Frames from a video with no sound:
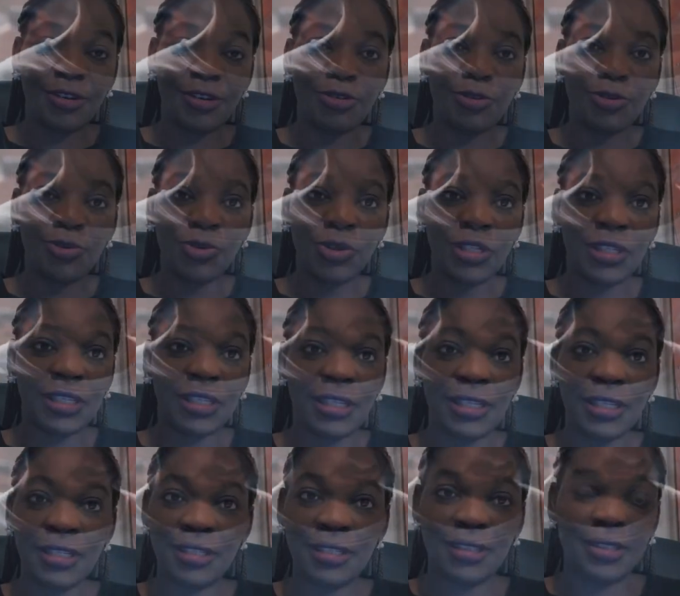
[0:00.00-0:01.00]
degrees
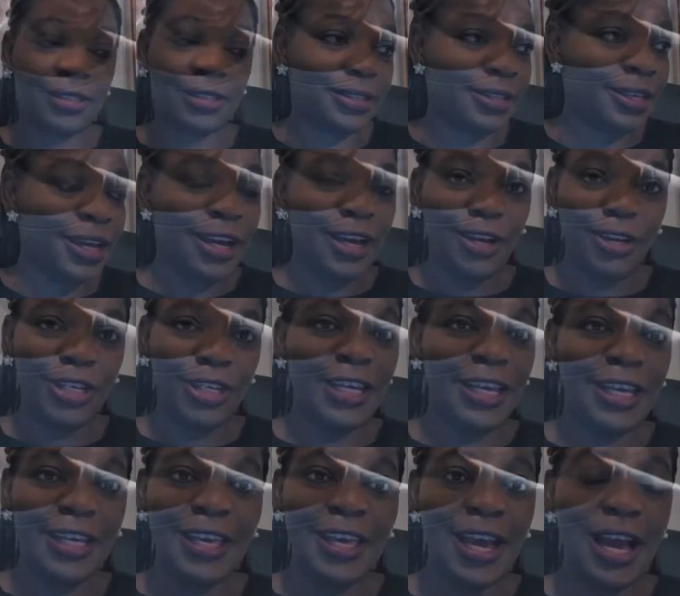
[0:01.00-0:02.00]
in
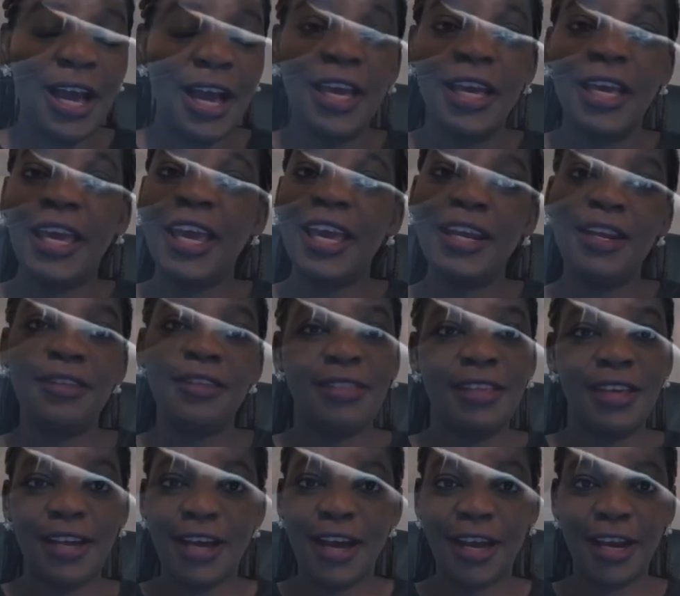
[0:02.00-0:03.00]
a year,
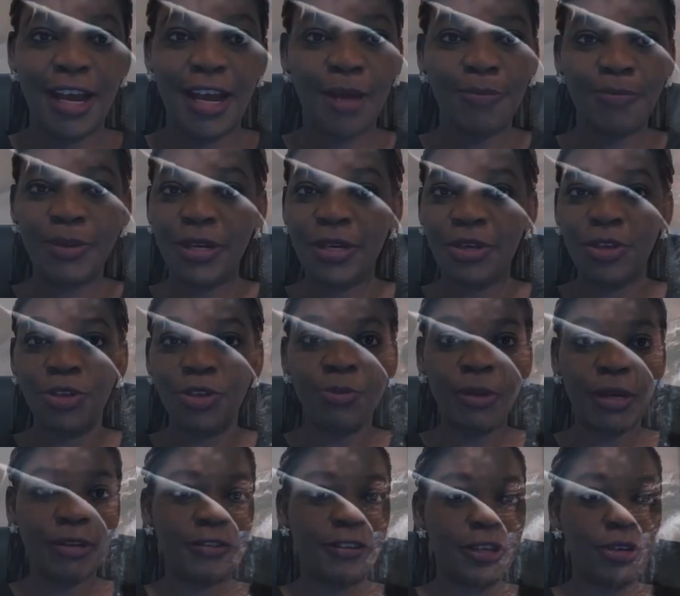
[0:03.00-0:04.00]
anything can happen. You
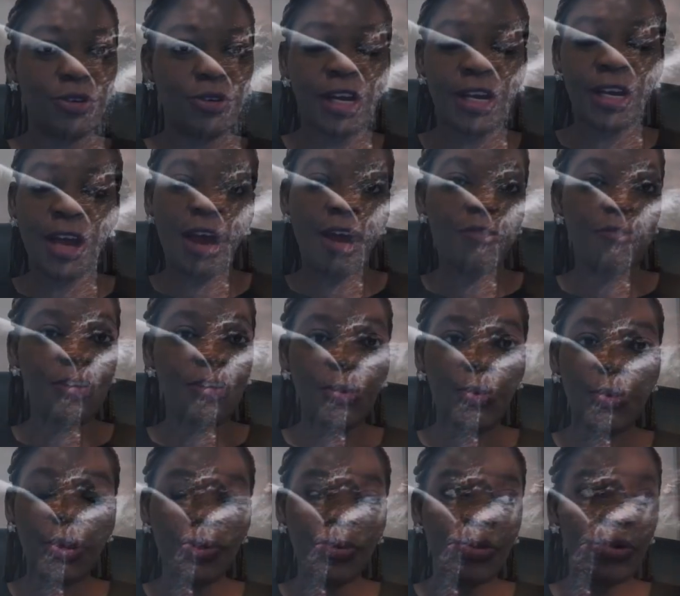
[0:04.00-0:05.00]
might find you can have a
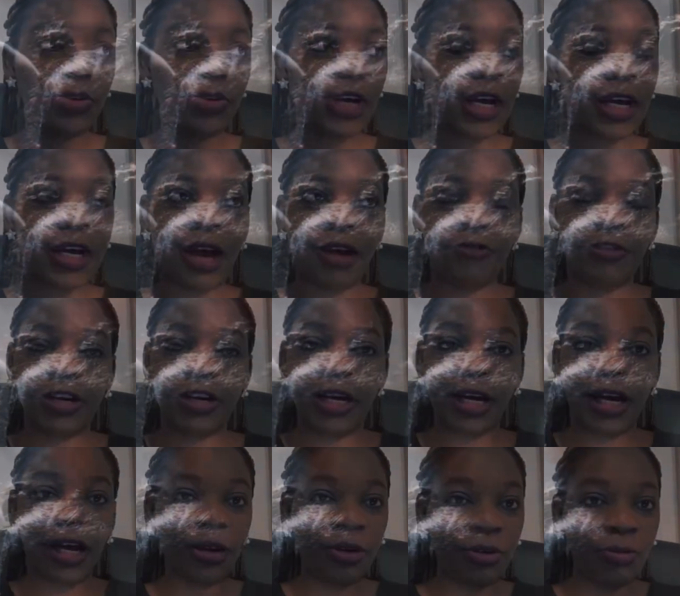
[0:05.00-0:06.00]
quarrel, you can have an
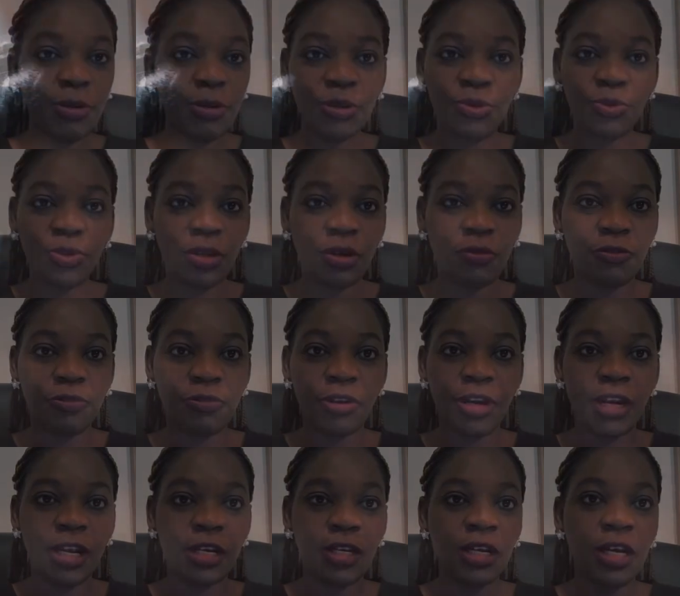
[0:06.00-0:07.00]
argument with your
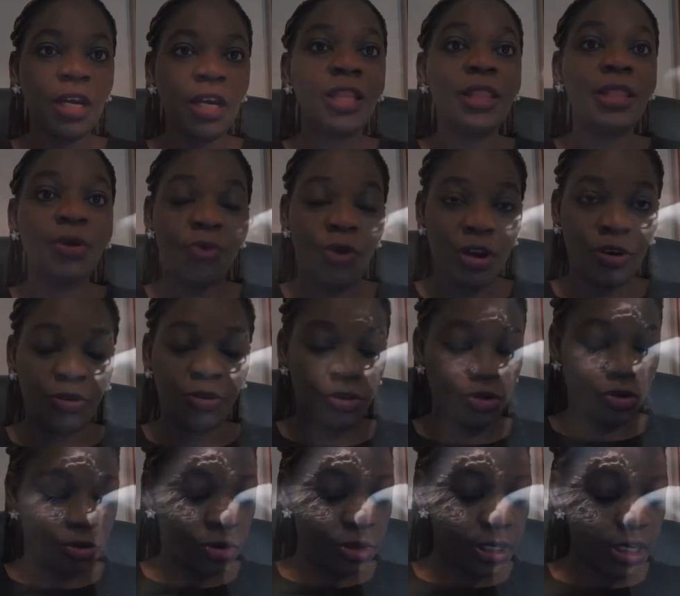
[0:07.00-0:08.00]
friend, the one you
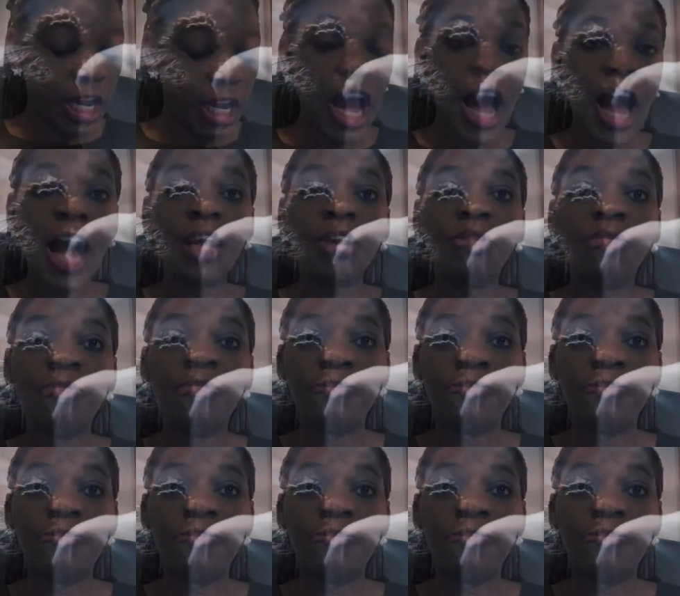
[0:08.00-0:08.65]
told, and you'll